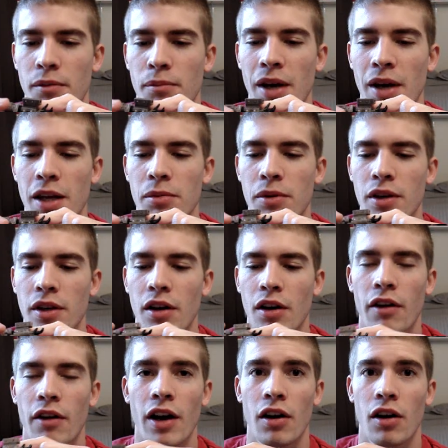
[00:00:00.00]
Maybe,
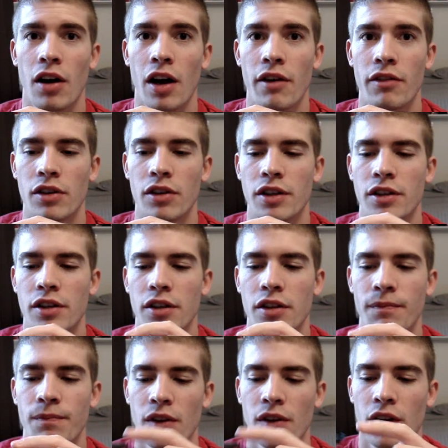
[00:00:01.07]
I have an
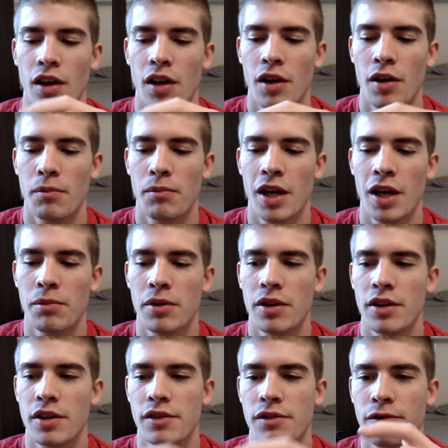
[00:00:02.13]
idea. Maybe
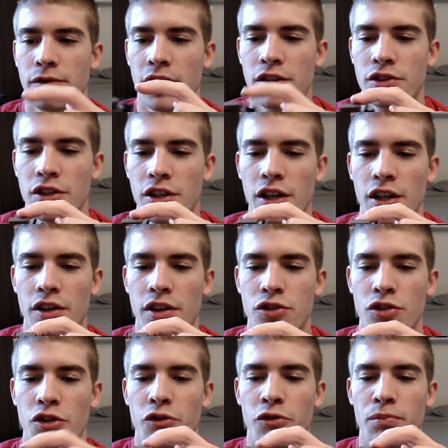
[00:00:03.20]
this feature here
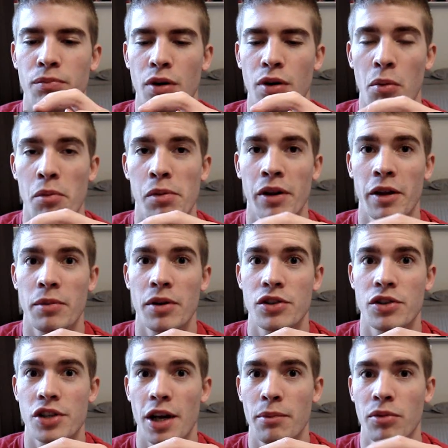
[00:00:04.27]
should have probably been
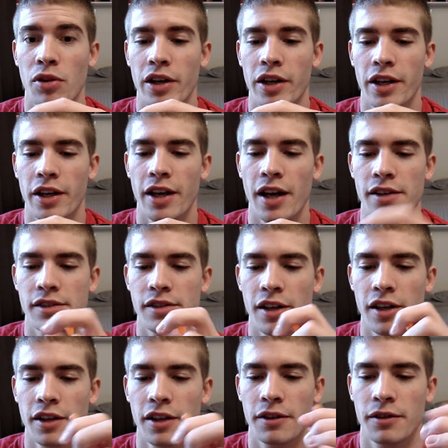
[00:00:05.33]
shaped like a gas
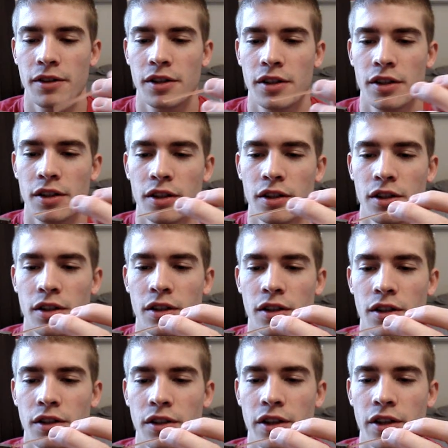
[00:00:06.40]
tank.
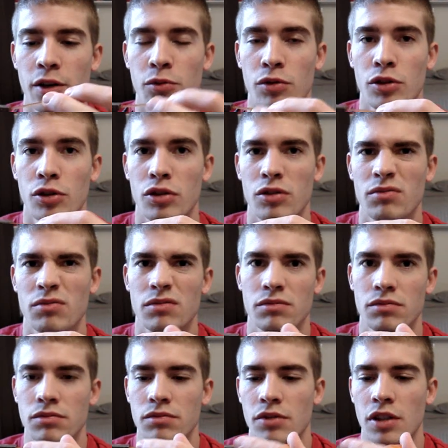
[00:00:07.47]
Then it would look
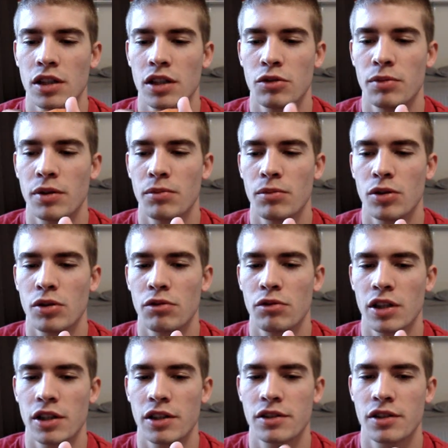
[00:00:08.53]
a little bit more
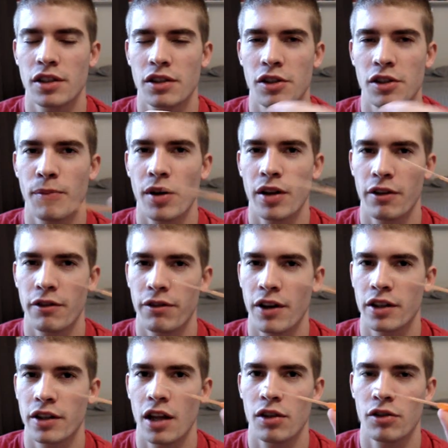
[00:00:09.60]
realistic, despite the
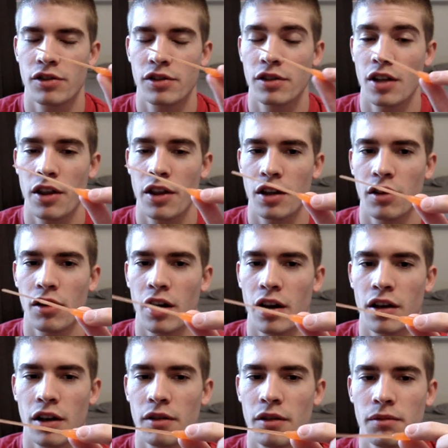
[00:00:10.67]
fact that looks nothing like
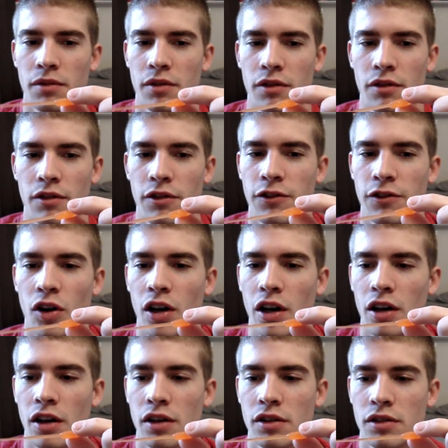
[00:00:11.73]

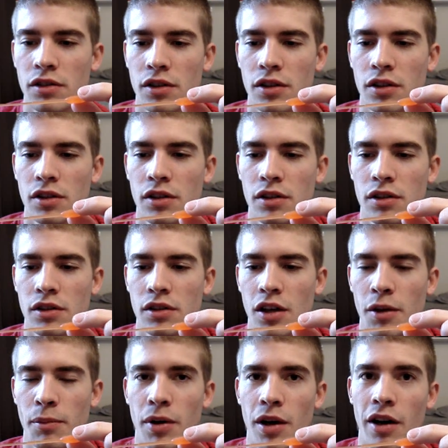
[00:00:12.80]
fire,
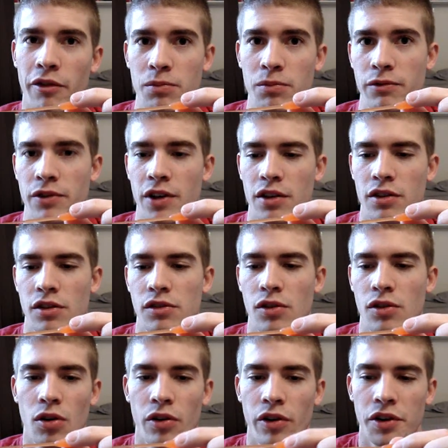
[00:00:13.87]
apart from the fact it's
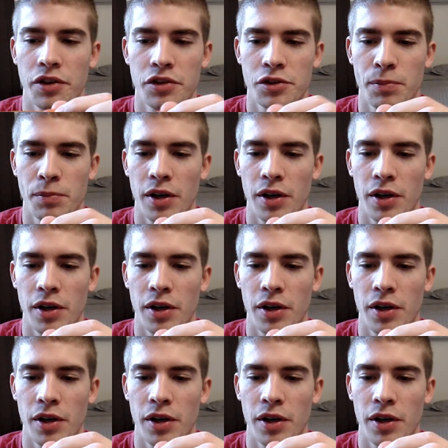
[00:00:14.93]
orange.